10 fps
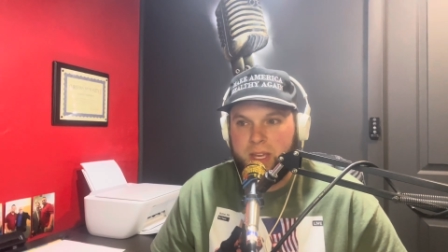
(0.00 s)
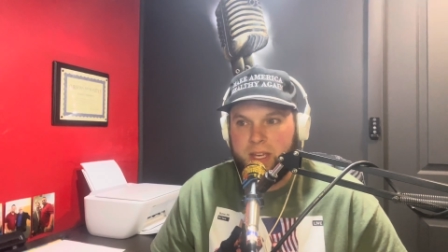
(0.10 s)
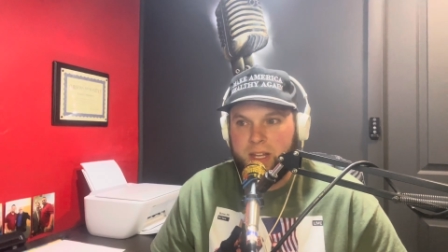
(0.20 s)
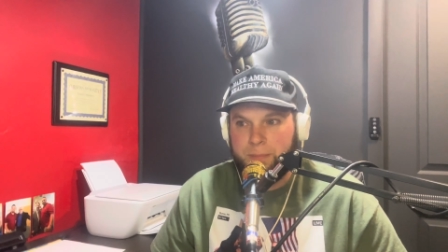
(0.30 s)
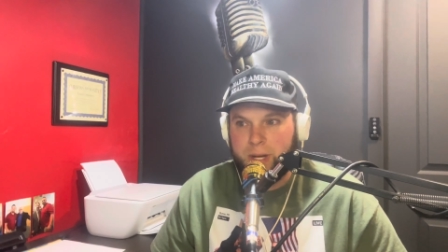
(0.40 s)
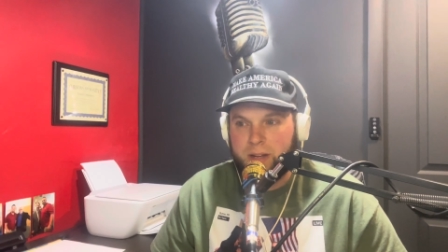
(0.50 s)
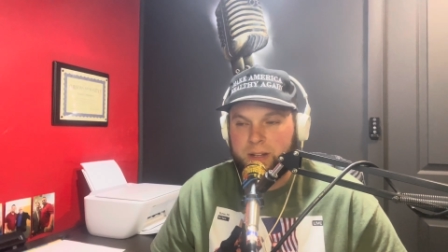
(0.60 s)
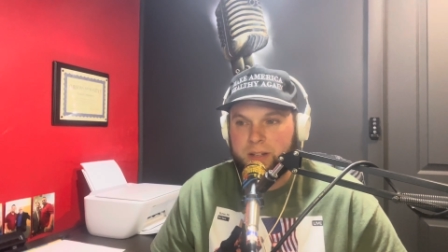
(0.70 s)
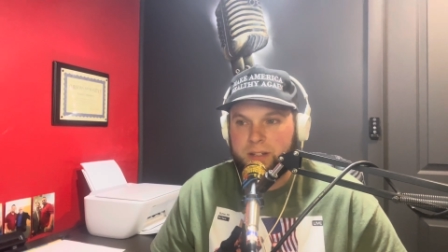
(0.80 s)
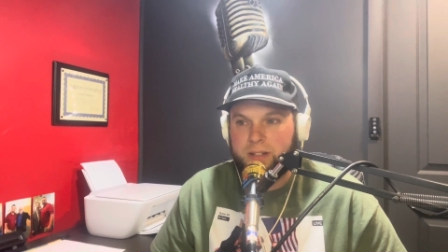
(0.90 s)
in
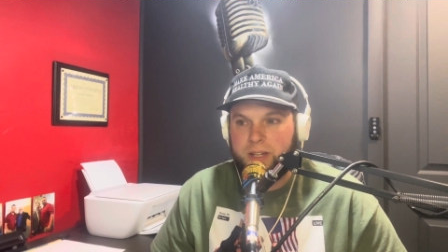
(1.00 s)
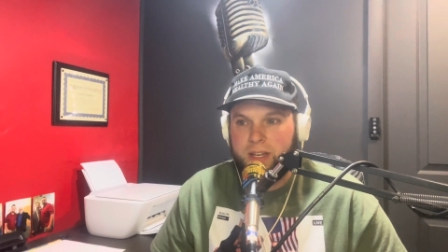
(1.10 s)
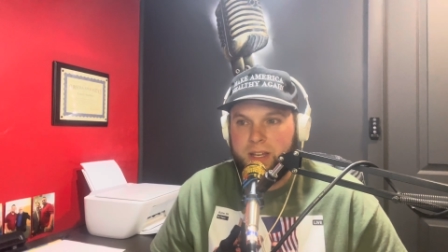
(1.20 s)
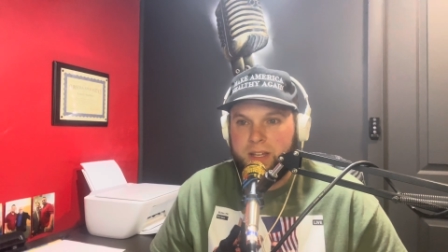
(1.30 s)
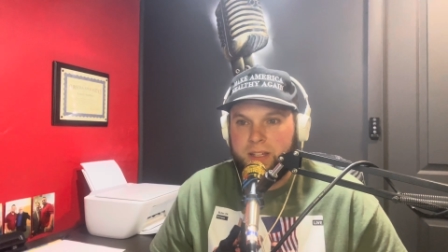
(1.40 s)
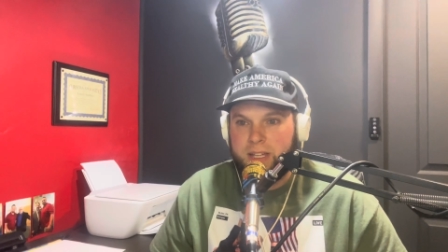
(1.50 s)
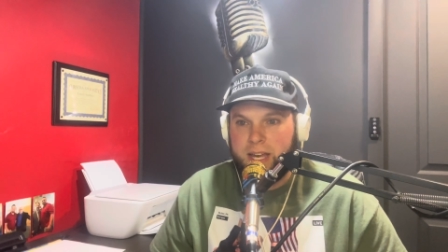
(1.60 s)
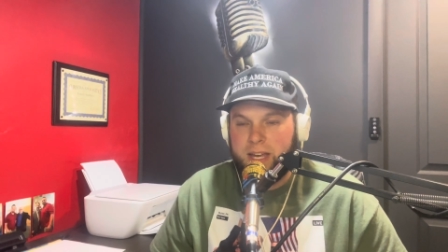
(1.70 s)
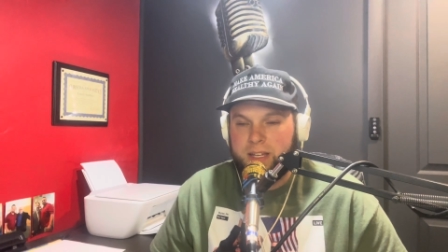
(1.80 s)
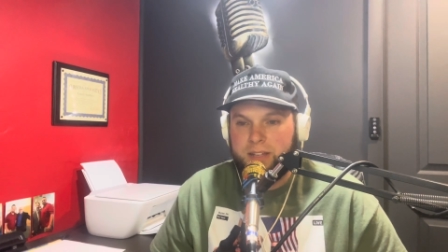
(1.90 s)
America
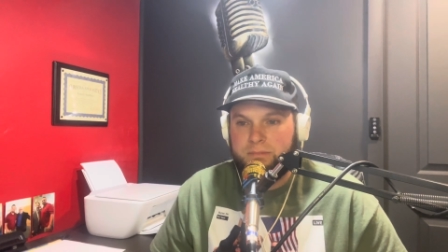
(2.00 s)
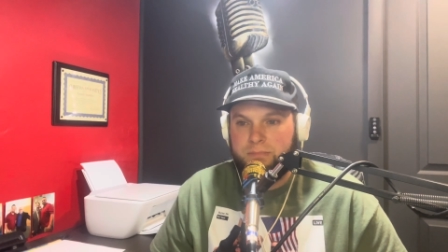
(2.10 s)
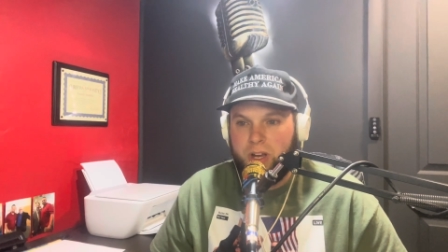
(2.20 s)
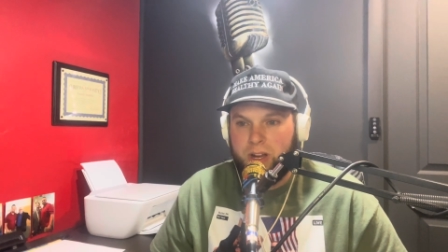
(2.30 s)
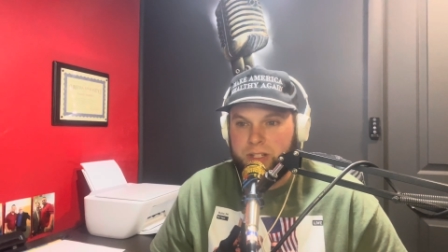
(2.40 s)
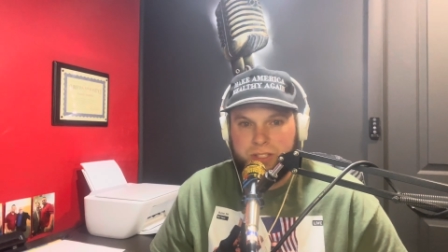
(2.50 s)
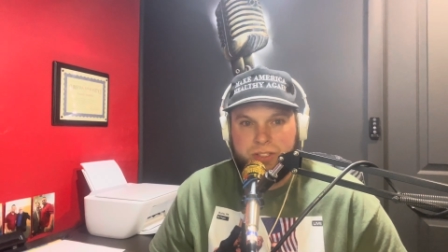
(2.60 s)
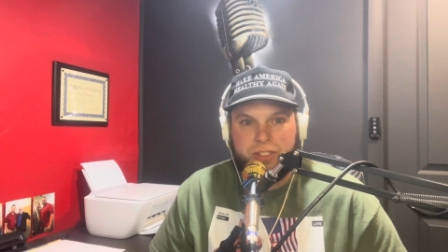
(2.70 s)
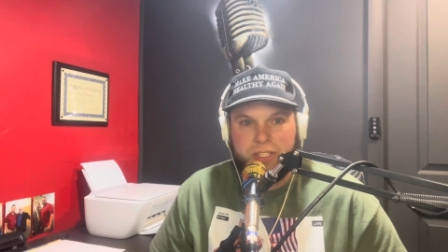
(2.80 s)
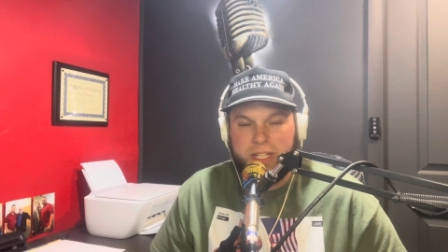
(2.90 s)
that are just
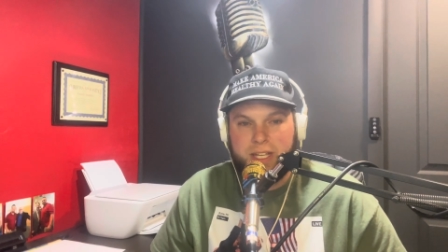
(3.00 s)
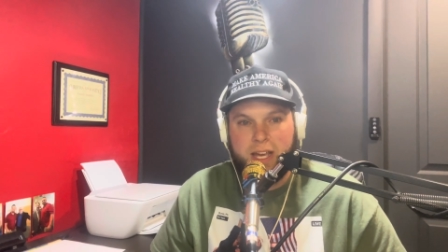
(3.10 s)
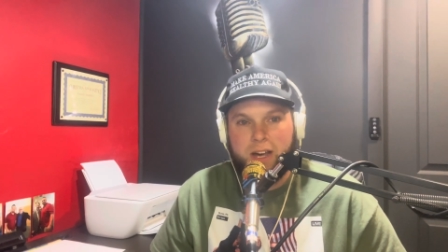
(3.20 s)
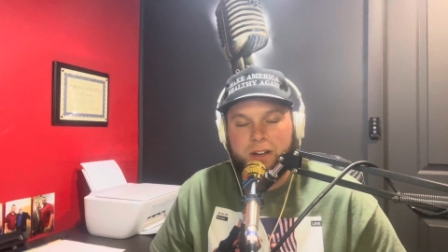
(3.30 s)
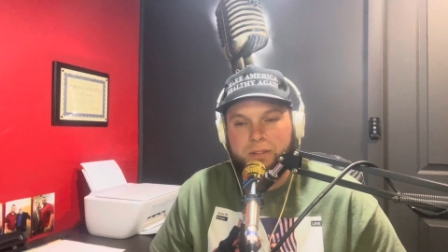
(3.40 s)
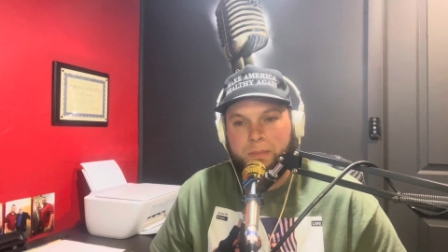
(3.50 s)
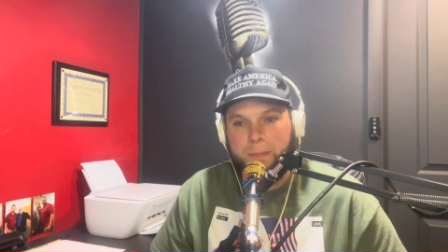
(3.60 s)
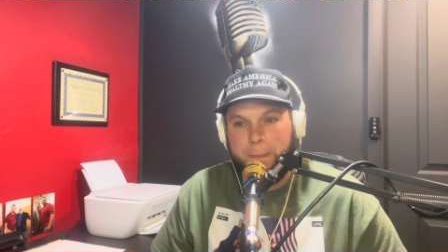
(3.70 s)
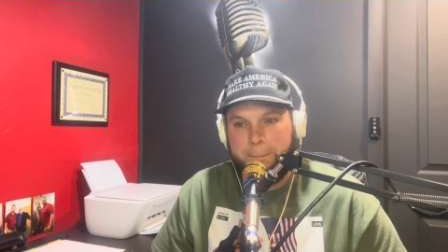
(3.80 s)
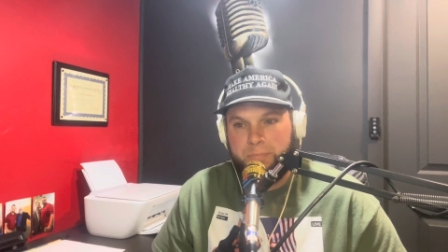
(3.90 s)
sitting out
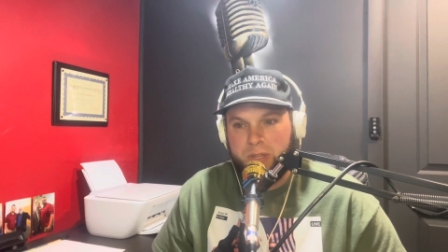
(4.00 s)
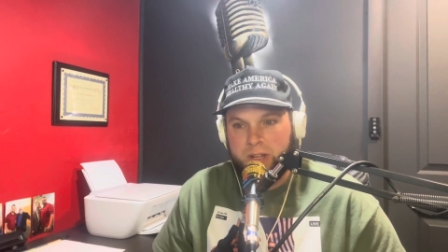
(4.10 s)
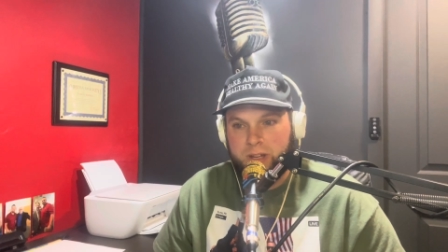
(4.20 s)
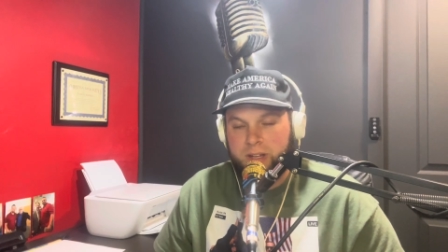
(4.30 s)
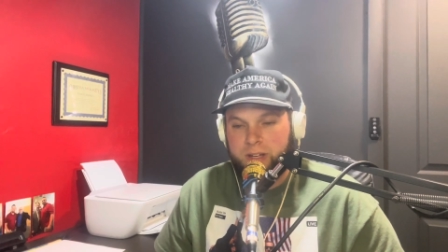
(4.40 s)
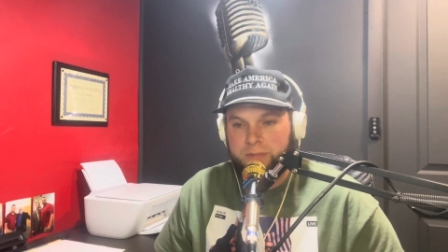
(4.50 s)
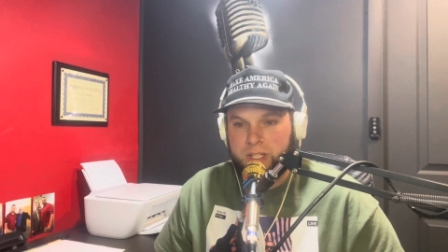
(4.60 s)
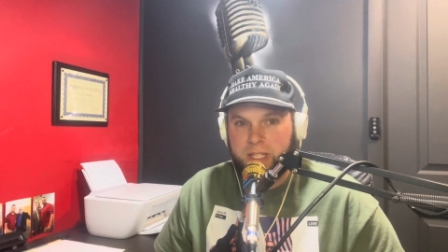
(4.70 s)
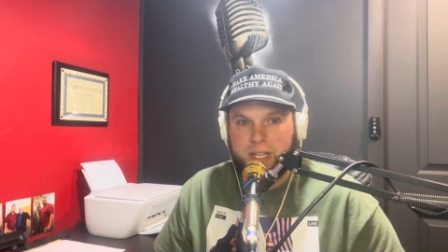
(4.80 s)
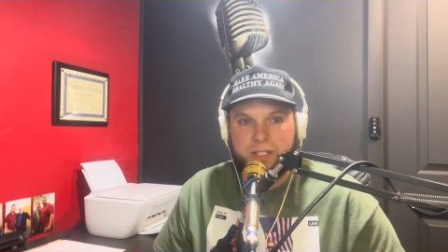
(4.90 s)
uh, of the
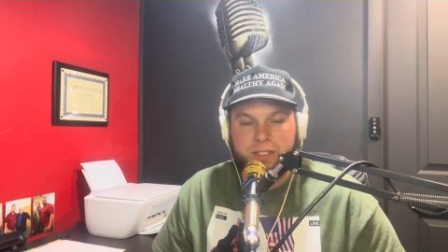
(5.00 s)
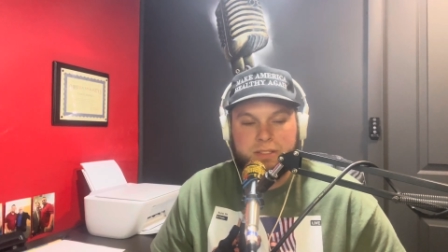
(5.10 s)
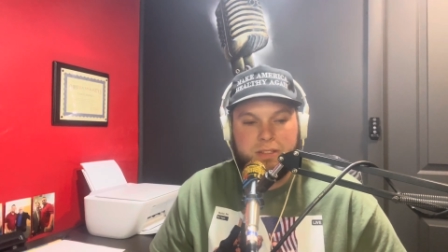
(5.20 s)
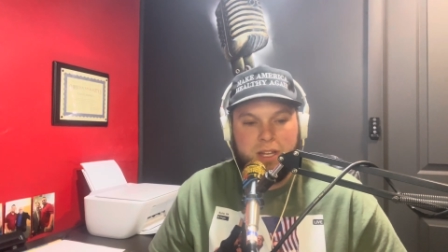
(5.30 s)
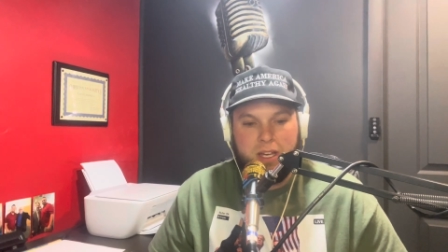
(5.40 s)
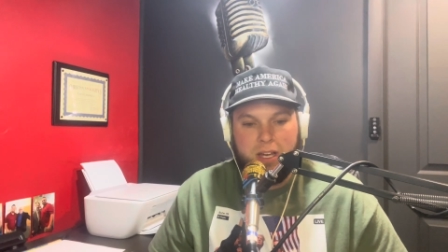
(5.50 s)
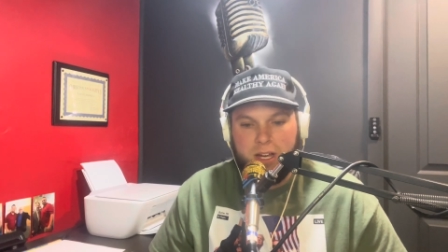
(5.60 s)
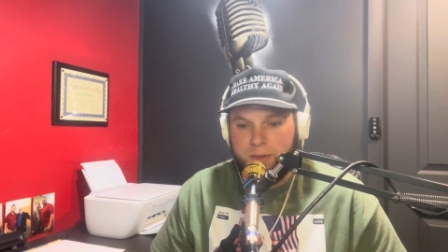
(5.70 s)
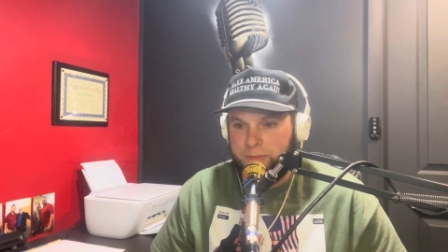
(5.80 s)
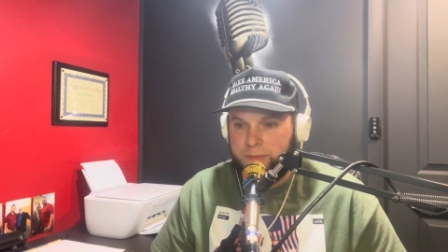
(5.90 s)
election
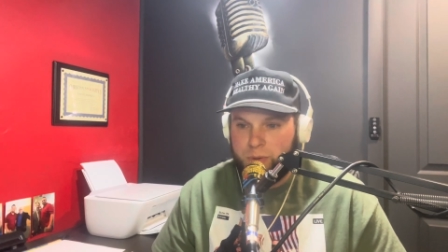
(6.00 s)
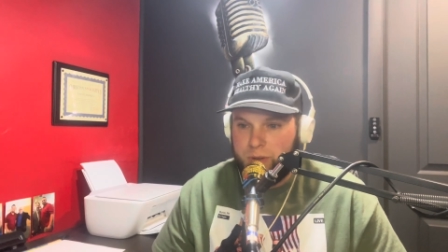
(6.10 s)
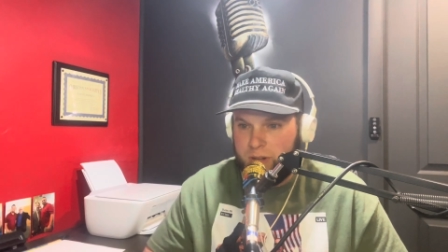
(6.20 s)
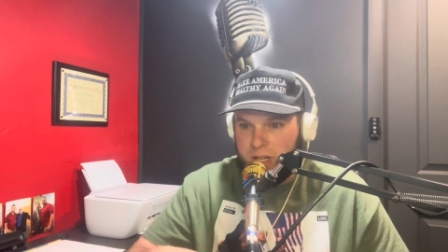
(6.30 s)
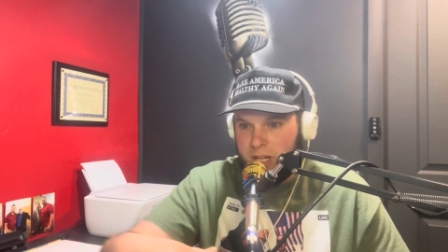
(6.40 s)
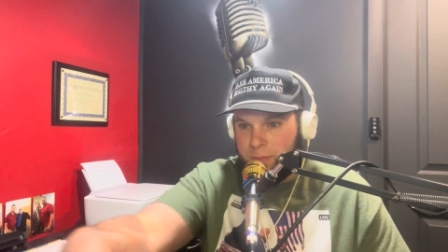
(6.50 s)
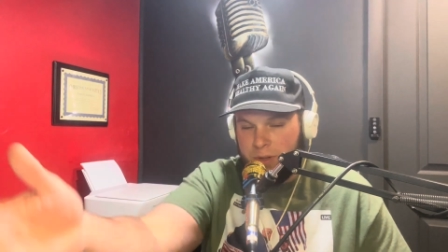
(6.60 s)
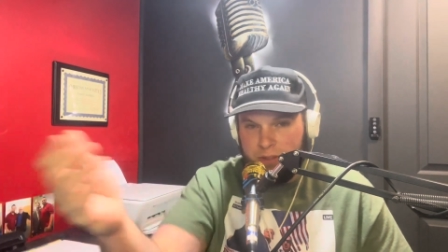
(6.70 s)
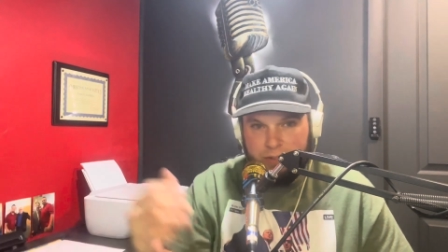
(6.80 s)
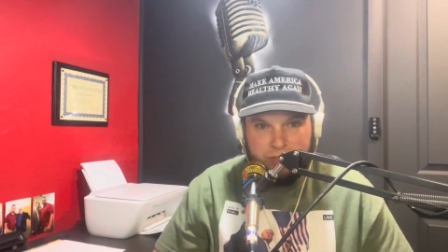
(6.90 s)
uh, for a number
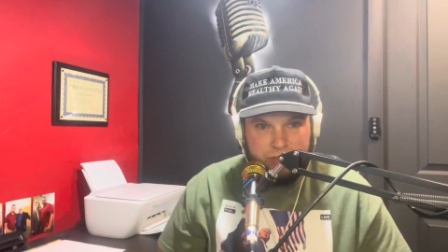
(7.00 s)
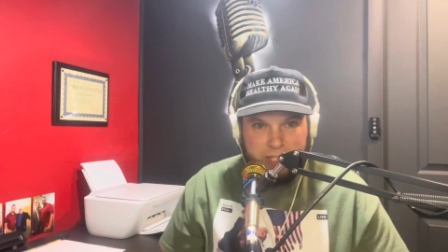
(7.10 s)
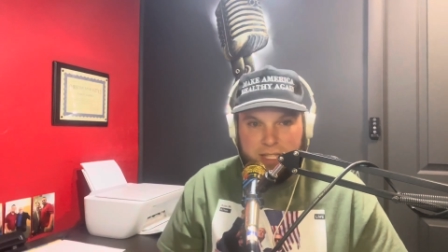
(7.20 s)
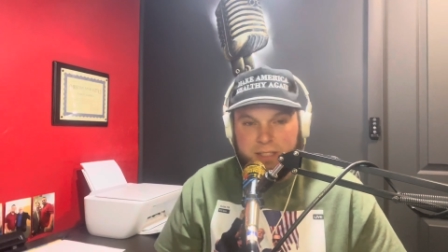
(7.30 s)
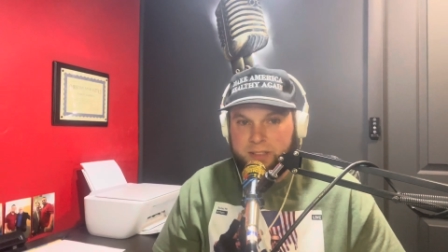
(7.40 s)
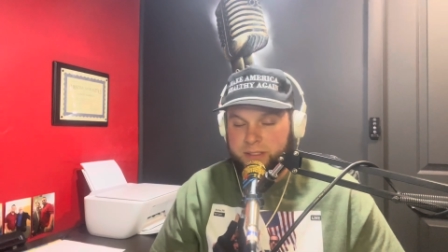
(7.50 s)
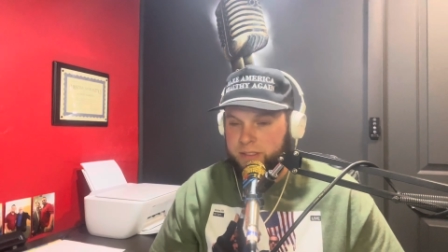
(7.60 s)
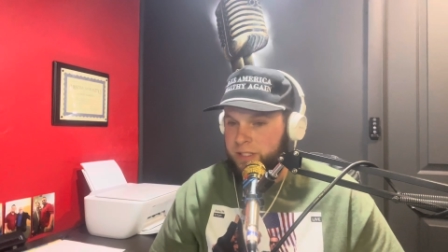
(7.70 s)
of the reasons I listed.